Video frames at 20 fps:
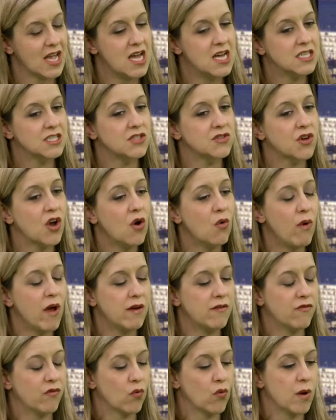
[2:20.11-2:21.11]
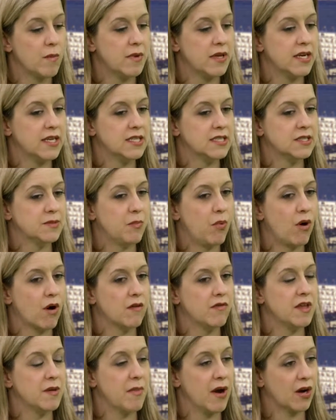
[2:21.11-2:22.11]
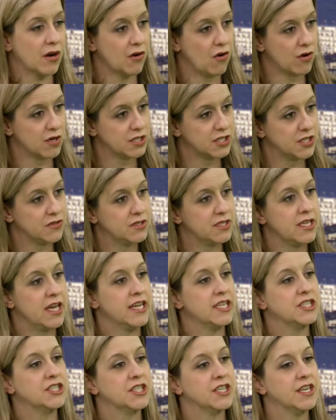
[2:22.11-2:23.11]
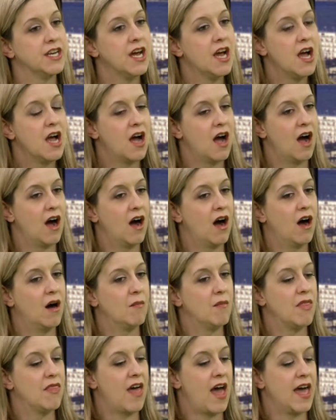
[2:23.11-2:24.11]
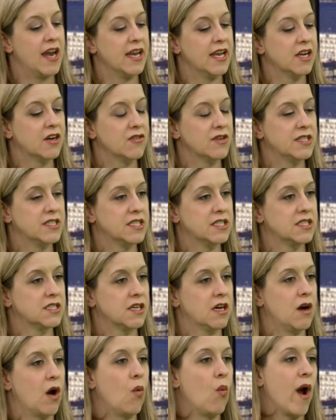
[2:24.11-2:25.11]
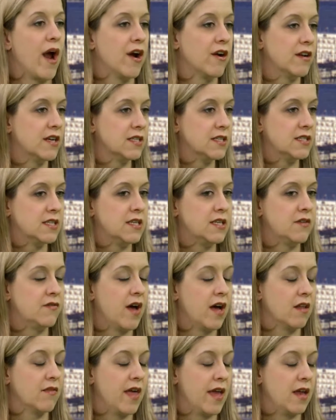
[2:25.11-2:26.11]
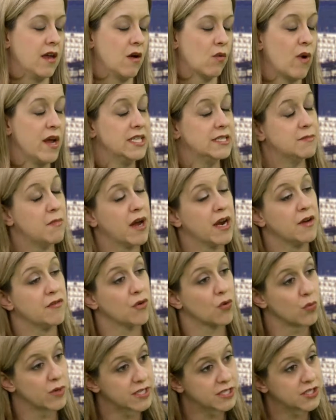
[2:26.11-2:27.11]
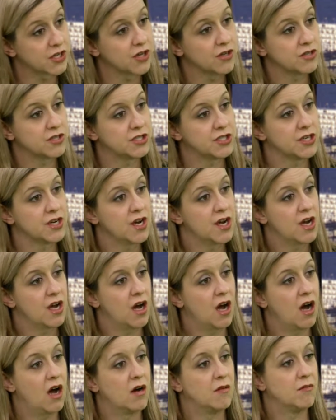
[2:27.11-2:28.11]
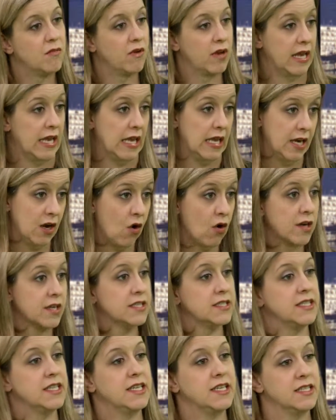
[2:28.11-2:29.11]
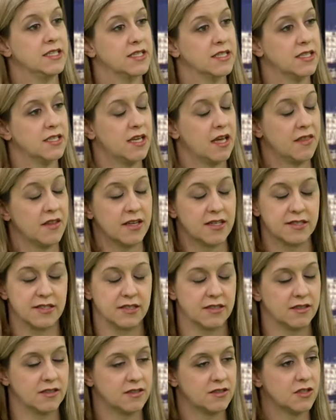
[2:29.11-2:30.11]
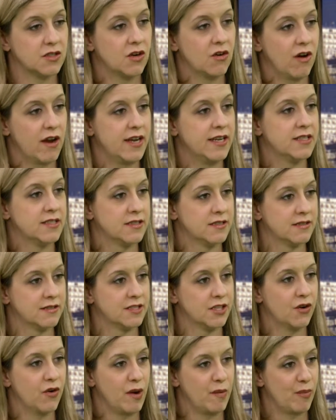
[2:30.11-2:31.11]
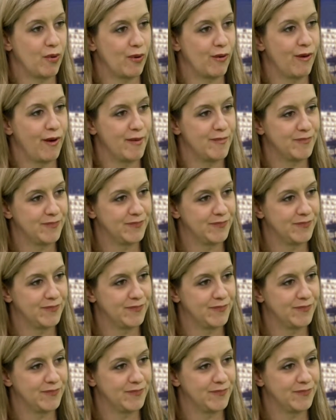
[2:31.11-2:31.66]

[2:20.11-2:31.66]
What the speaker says: So the Go Red for Women is part of the American Heart Association that increases awareness. They raise money for research in heart disease, and I think it's a great program.